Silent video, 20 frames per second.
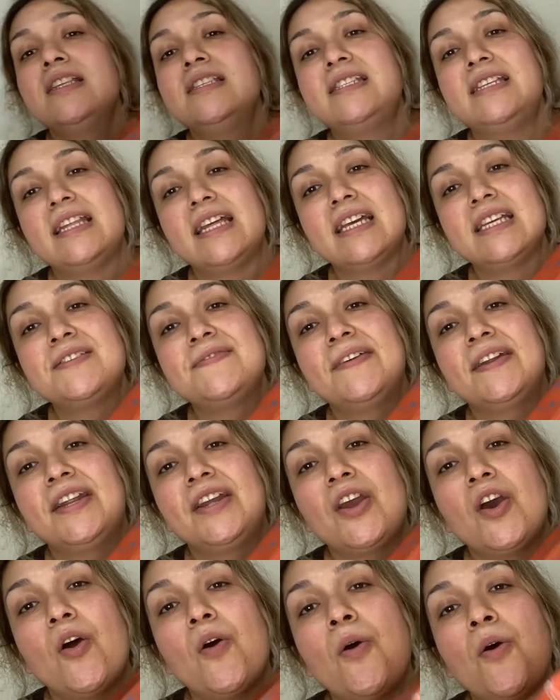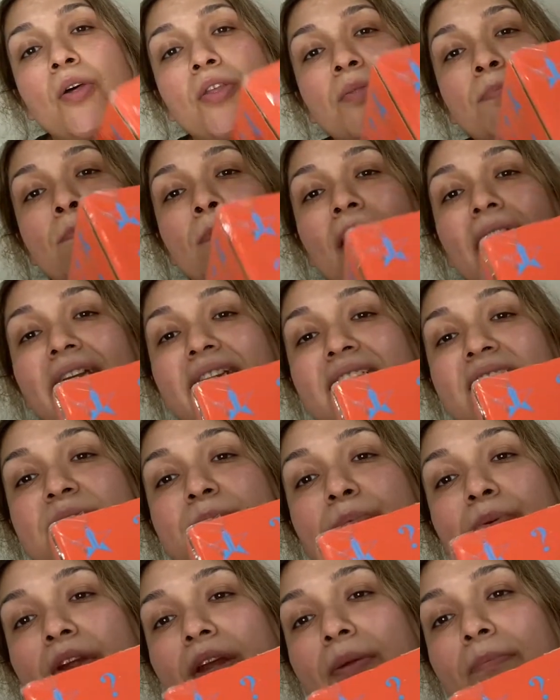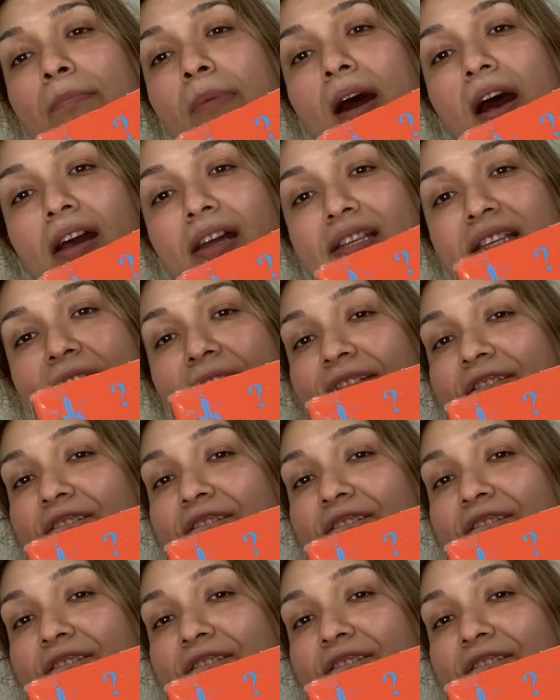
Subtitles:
Today's video, my Supreme box